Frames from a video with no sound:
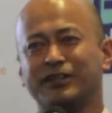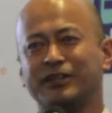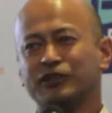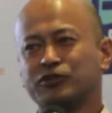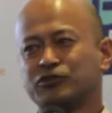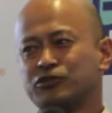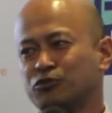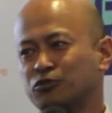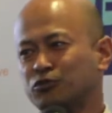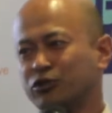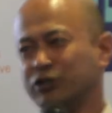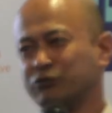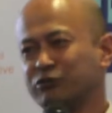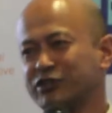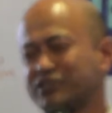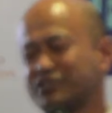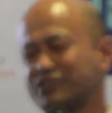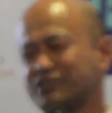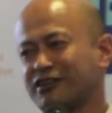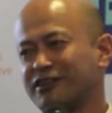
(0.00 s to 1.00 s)
So when we
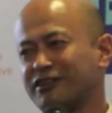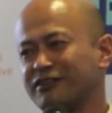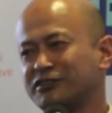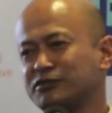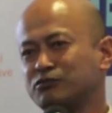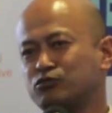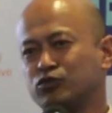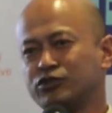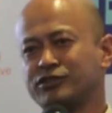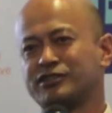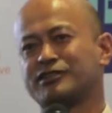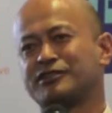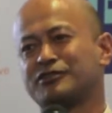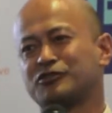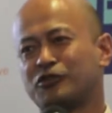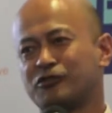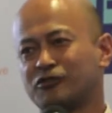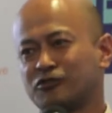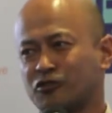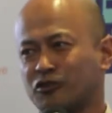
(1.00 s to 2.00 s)
started
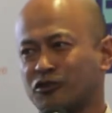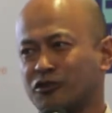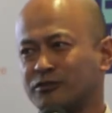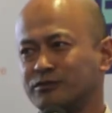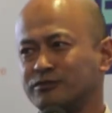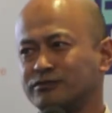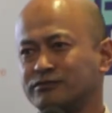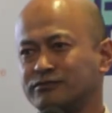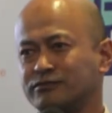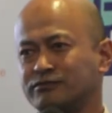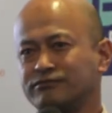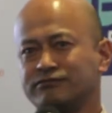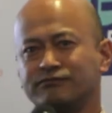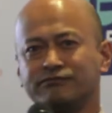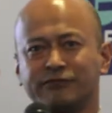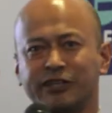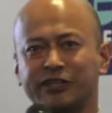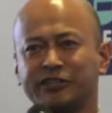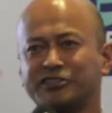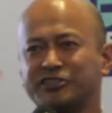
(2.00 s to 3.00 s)
Muncha.com
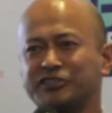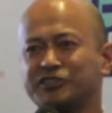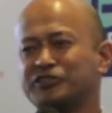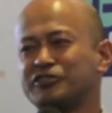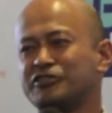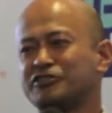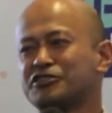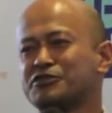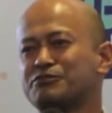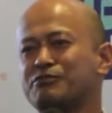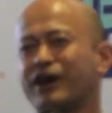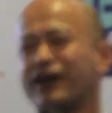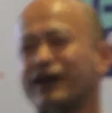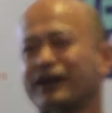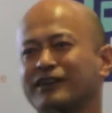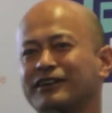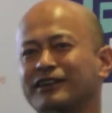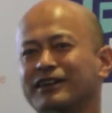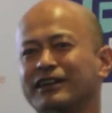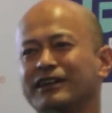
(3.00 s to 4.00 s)
18 years
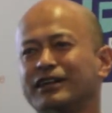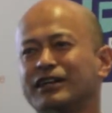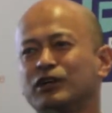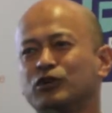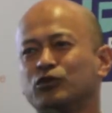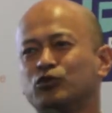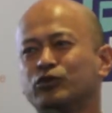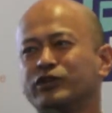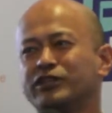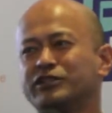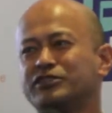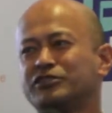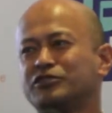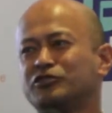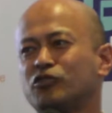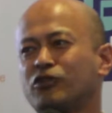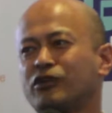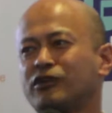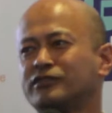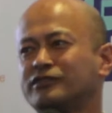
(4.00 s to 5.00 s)
back, we did
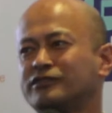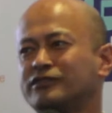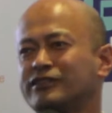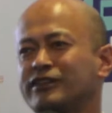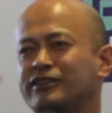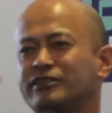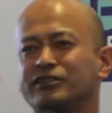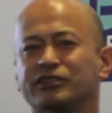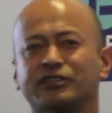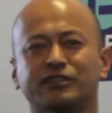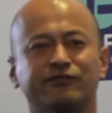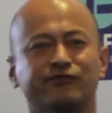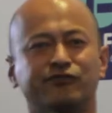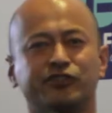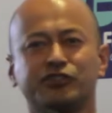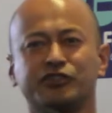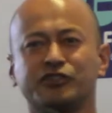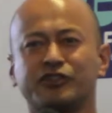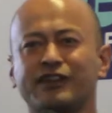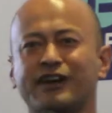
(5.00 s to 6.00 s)
not
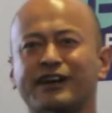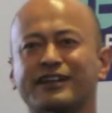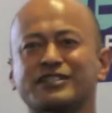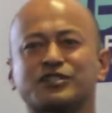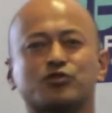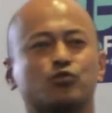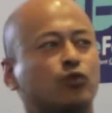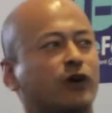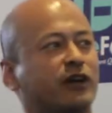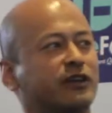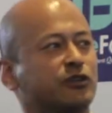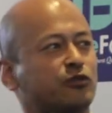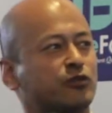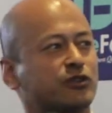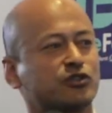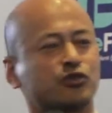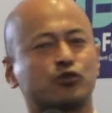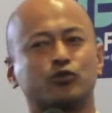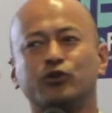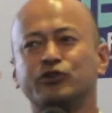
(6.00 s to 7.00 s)
visualize what it
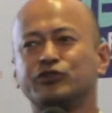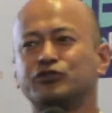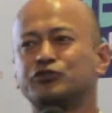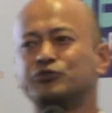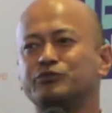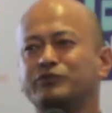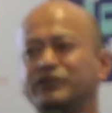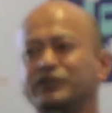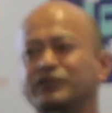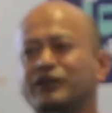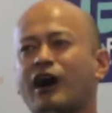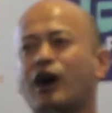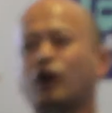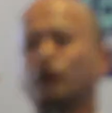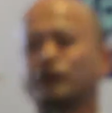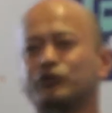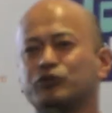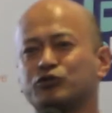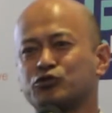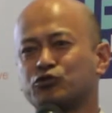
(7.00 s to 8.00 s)
was going to be, how
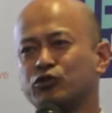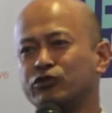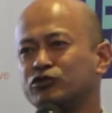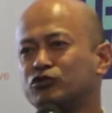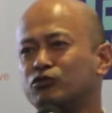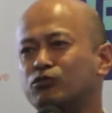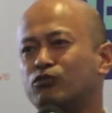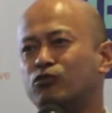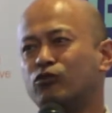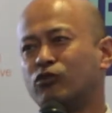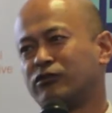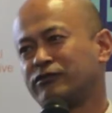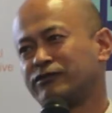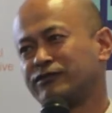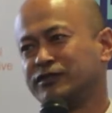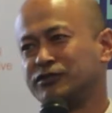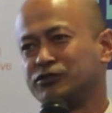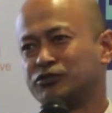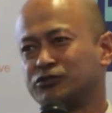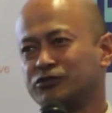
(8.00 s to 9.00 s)
it was going to morph
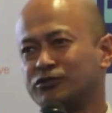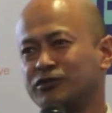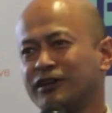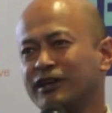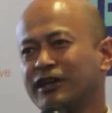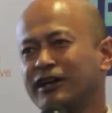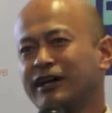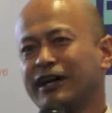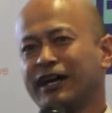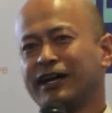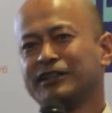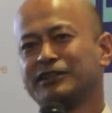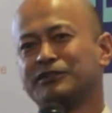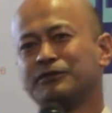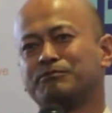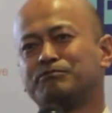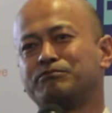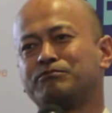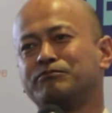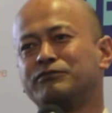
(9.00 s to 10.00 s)
into. And
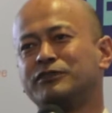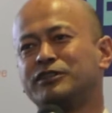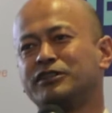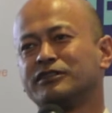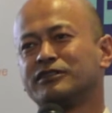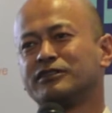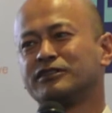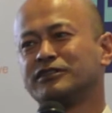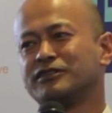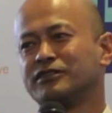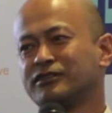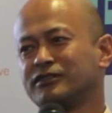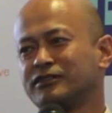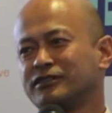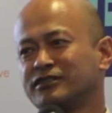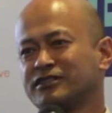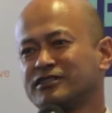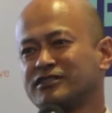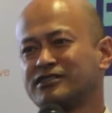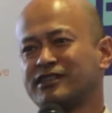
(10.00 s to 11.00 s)

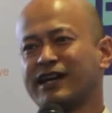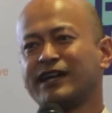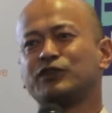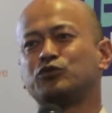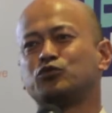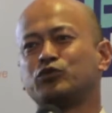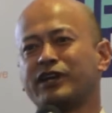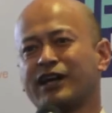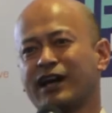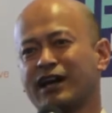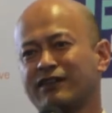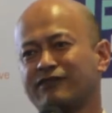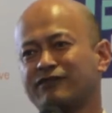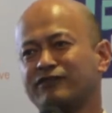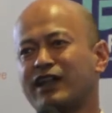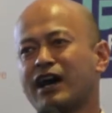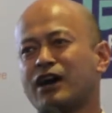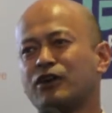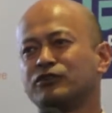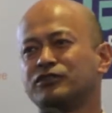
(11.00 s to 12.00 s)
the site we have
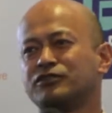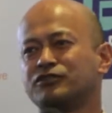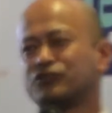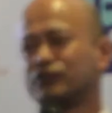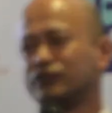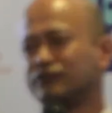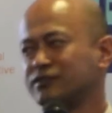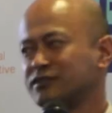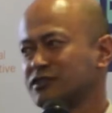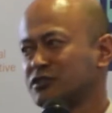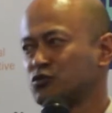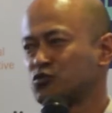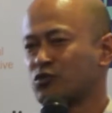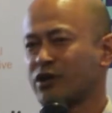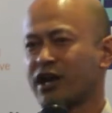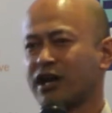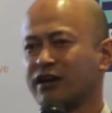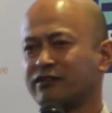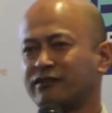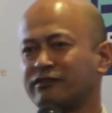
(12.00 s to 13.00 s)
now, the services we
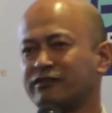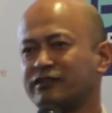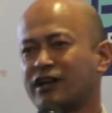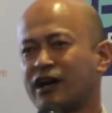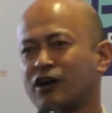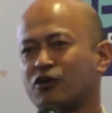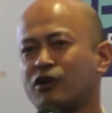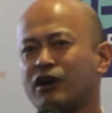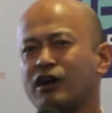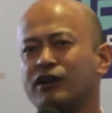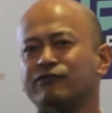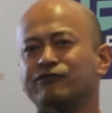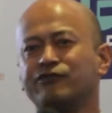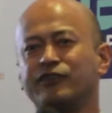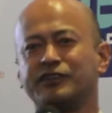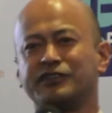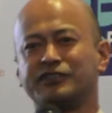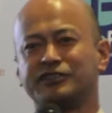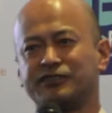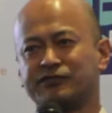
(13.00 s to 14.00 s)
have now are
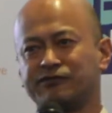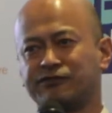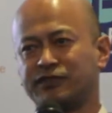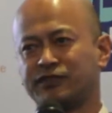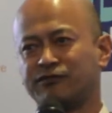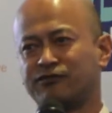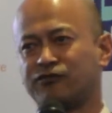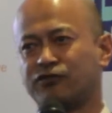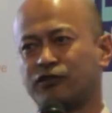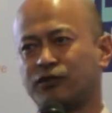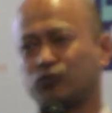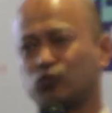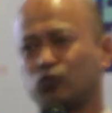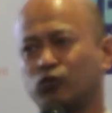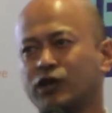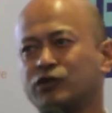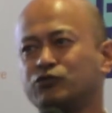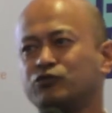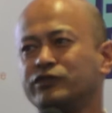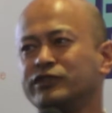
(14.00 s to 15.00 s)
very different from
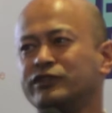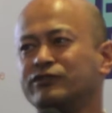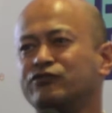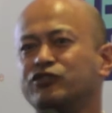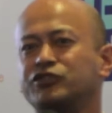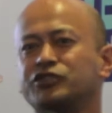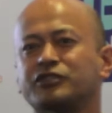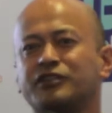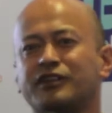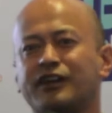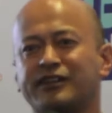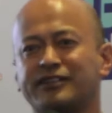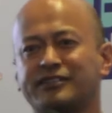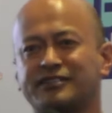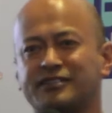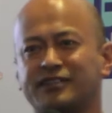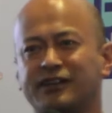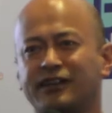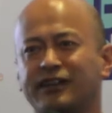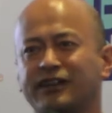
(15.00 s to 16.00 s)
what we
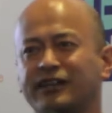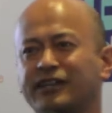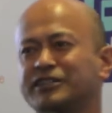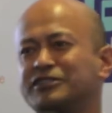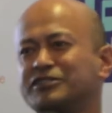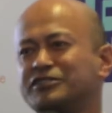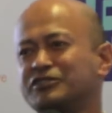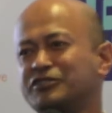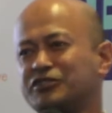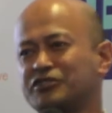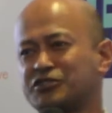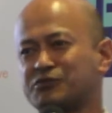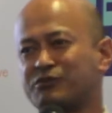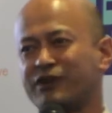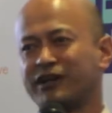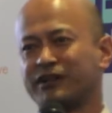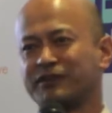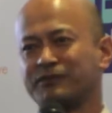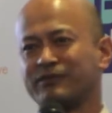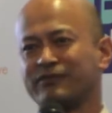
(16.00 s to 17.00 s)
visualized 18 years
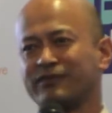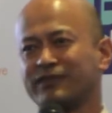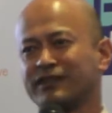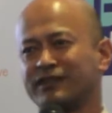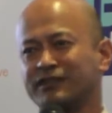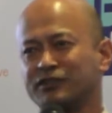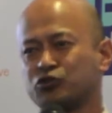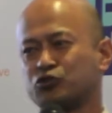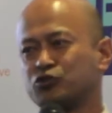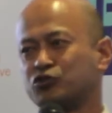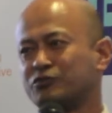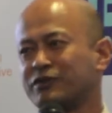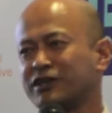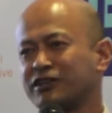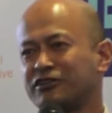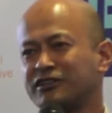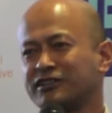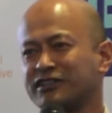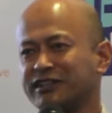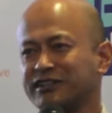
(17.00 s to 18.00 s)
back. And Suruma
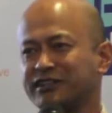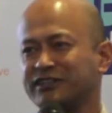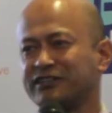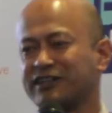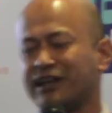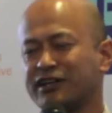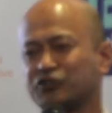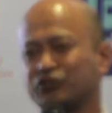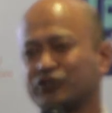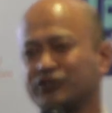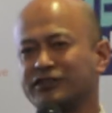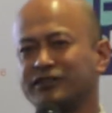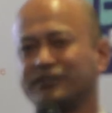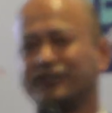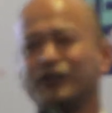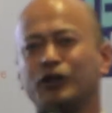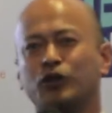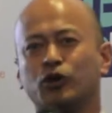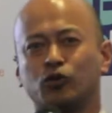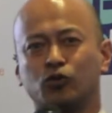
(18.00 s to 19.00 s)
Gordakiri actually
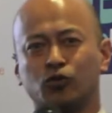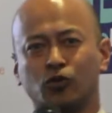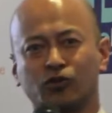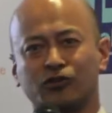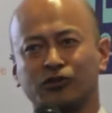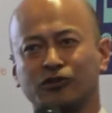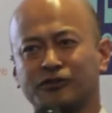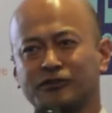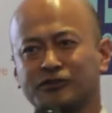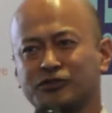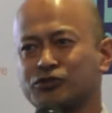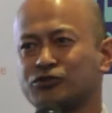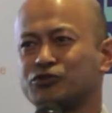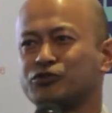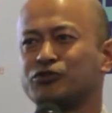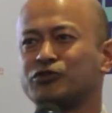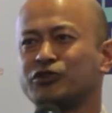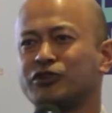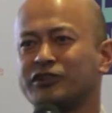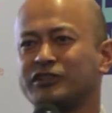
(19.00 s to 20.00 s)
local
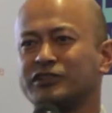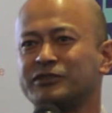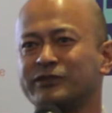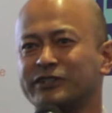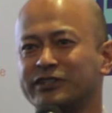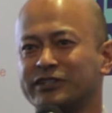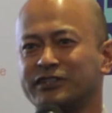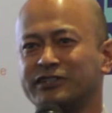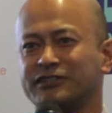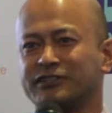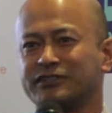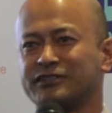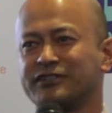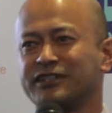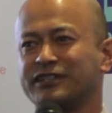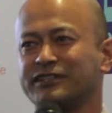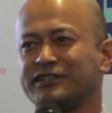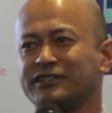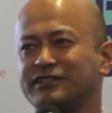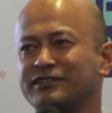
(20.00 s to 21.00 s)
Suru Garne
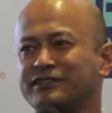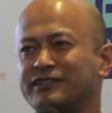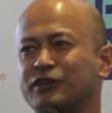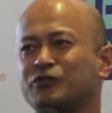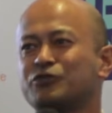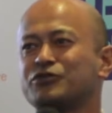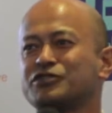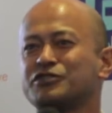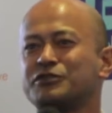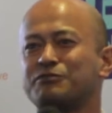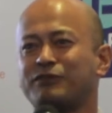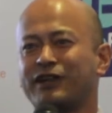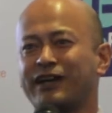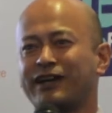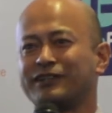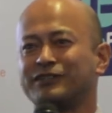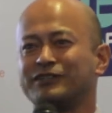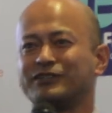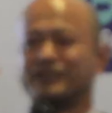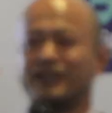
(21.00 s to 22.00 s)
bhanera that was the
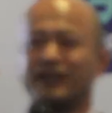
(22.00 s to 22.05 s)
plan.